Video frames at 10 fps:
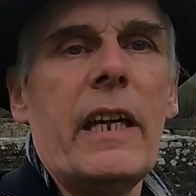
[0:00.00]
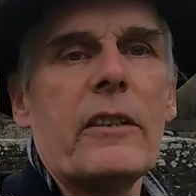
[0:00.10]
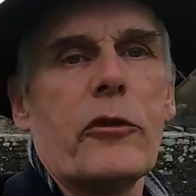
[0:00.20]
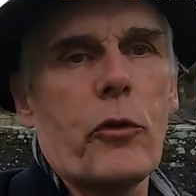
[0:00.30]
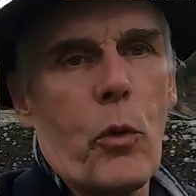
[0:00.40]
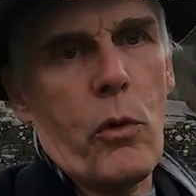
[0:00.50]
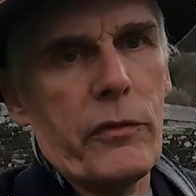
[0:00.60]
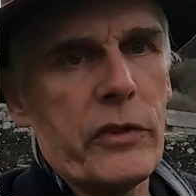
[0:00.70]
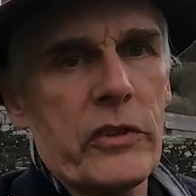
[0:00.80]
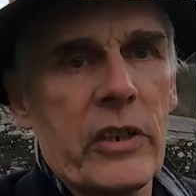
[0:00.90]
their
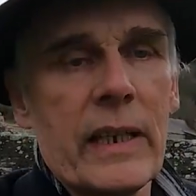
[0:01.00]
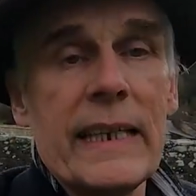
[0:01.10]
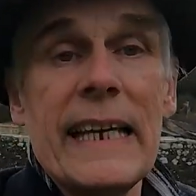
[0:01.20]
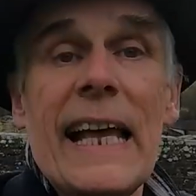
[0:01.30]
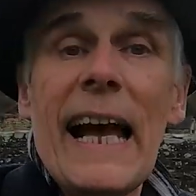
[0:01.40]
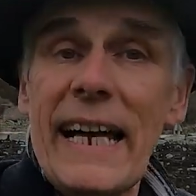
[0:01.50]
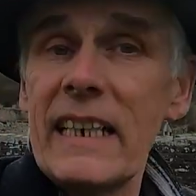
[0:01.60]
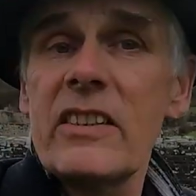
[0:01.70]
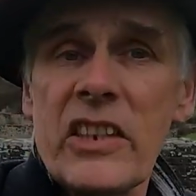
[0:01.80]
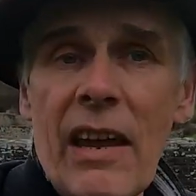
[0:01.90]
droves, and
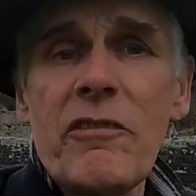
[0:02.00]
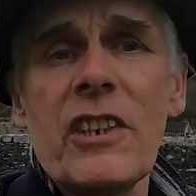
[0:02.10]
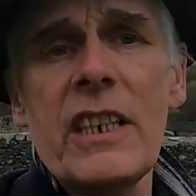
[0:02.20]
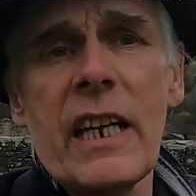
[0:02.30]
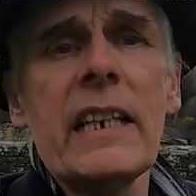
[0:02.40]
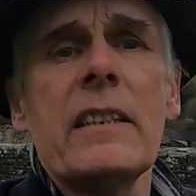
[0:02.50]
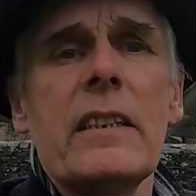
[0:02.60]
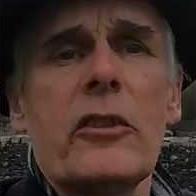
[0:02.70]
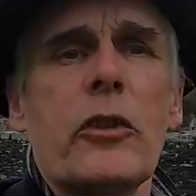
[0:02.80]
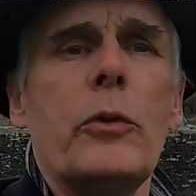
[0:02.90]
in
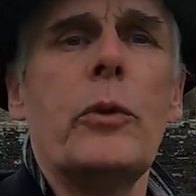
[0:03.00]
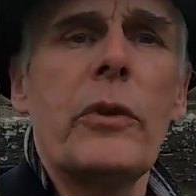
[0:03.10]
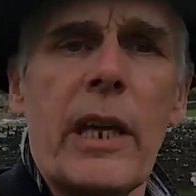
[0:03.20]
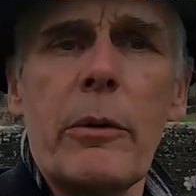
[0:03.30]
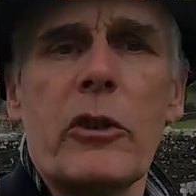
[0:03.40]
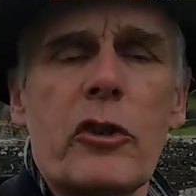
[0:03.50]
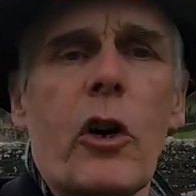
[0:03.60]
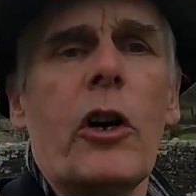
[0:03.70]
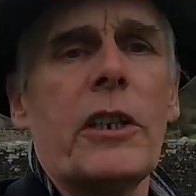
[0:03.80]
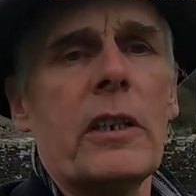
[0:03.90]
1792 they were
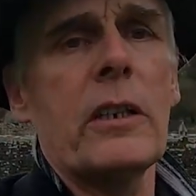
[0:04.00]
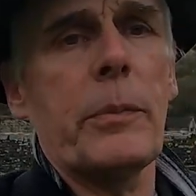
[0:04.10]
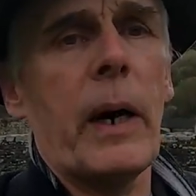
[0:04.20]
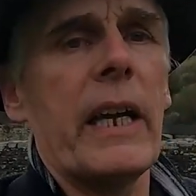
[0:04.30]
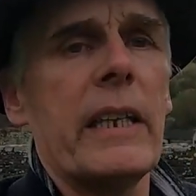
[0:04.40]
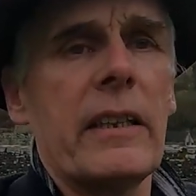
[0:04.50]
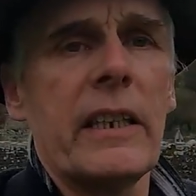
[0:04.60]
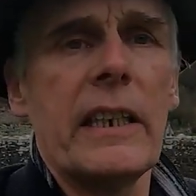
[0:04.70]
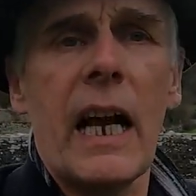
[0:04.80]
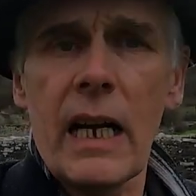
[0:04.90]
joined by
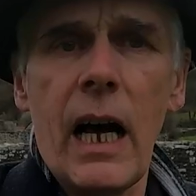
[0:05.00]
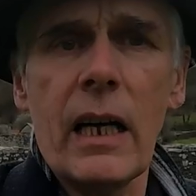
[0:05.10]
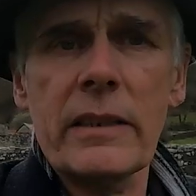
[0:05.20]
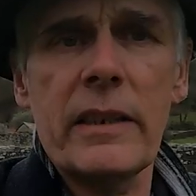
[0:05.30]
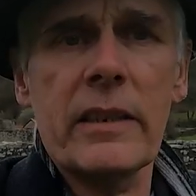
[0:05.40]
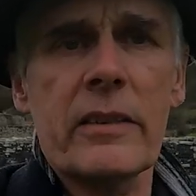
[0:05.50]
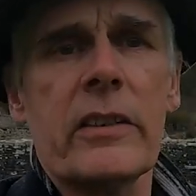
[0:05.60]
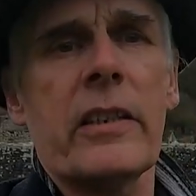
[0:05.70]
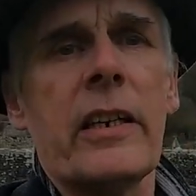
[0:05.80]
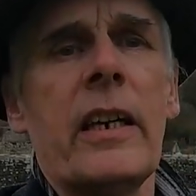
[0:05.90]
the young
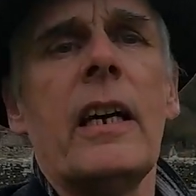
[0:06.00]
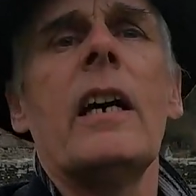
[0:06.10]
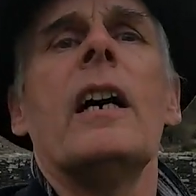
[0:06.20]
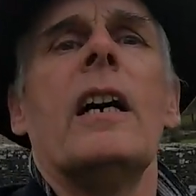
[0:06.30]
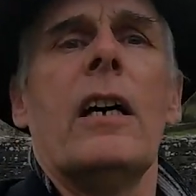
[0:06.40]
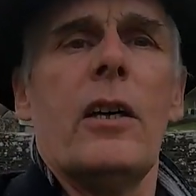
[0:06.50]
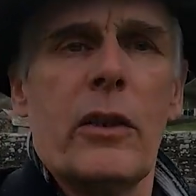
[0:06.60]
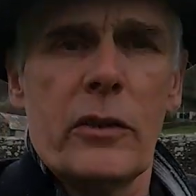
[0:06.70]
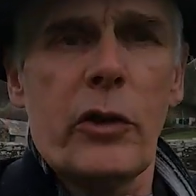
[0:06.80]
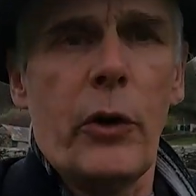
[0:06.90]
artist
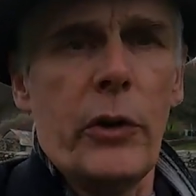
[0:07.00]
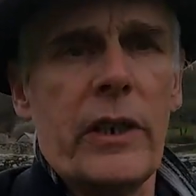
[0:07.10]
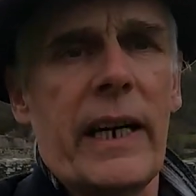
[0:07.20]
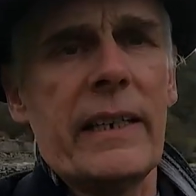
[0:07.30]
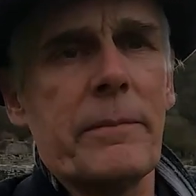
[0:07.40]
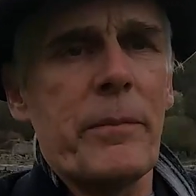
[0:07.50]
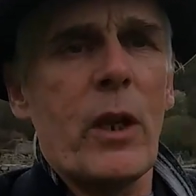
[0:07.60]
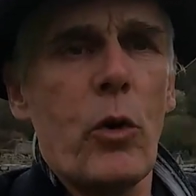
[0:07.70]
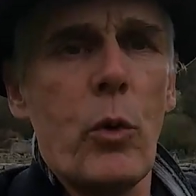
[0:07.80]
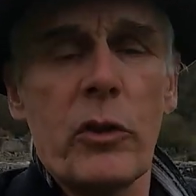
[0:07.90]
Turner,
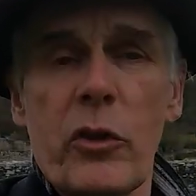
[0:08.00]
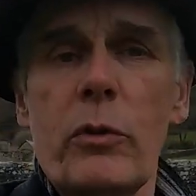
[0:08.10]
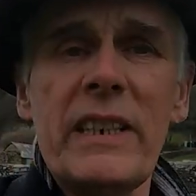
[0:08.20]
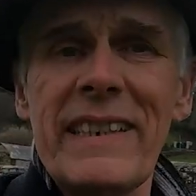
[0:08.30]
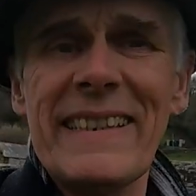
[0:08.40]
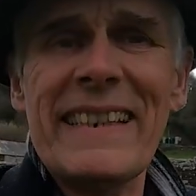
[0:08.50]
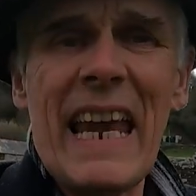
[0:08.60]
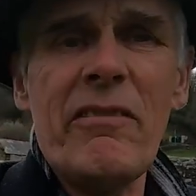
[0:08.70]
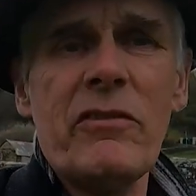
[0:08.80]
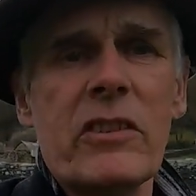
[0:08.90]
who was only
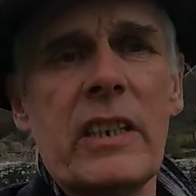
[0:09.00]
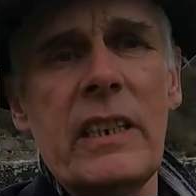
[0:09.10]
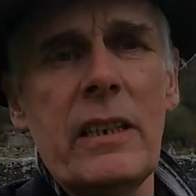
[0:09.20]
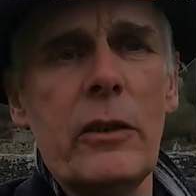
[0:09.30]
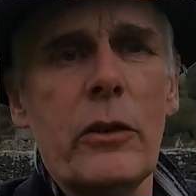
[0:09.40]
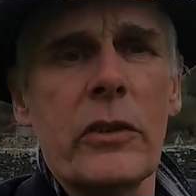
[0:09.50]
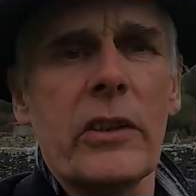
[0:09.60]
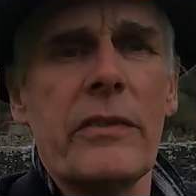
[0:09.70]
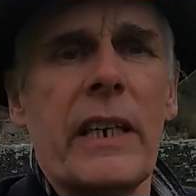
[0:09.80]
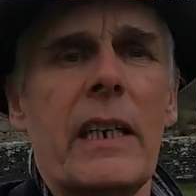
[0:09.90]
17
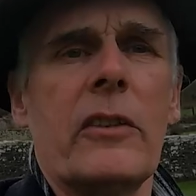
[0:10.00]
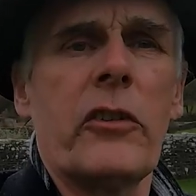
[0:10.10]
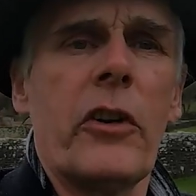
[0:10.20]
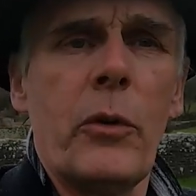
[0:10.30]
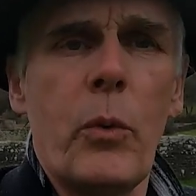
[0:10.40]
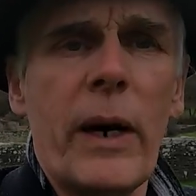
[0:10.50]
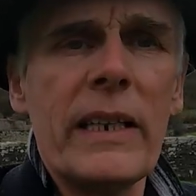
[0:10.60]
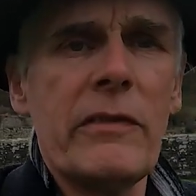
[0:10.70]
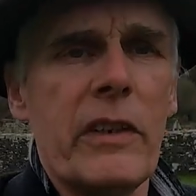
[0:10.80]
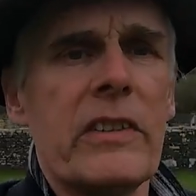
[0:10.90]
years of age when
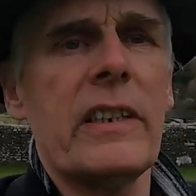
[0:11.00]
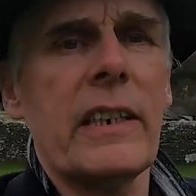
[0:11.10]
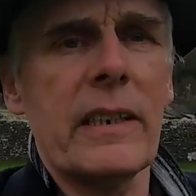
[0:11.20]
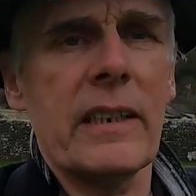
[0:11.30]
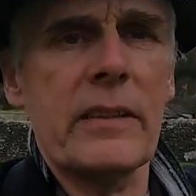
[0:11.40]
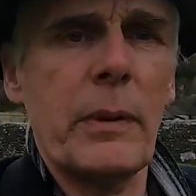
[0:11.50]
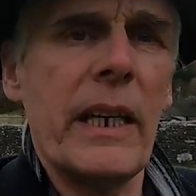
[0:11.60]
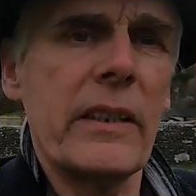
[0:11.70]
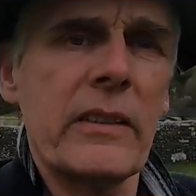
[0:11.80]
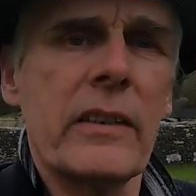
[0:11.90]
he visited this
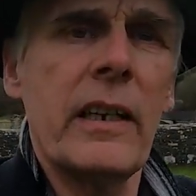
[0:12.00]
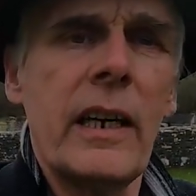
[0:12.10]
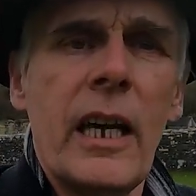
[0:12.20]
place,